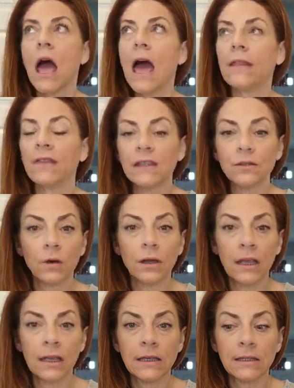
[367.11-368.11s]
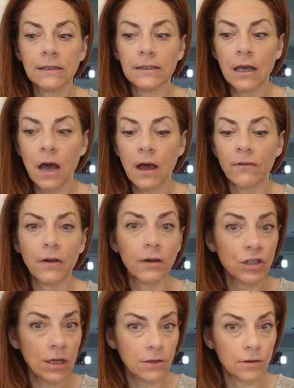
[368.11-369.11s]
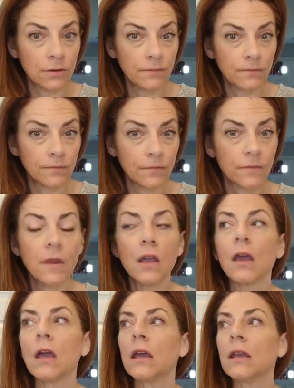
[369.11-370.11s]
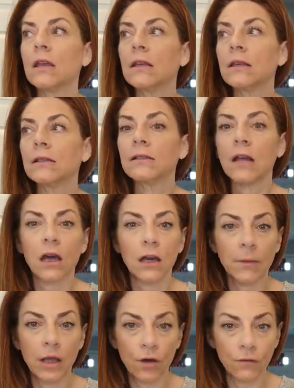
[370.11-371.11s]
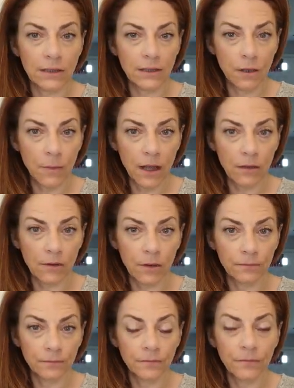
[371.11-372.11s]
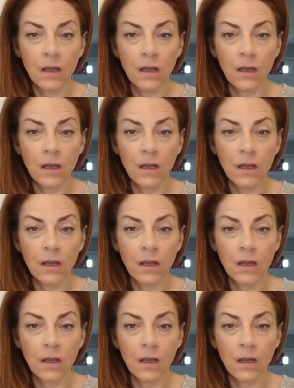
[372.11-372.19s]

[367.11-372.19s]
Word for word: And this one is uh, very gentle. It is not going to make you run to the bathroom.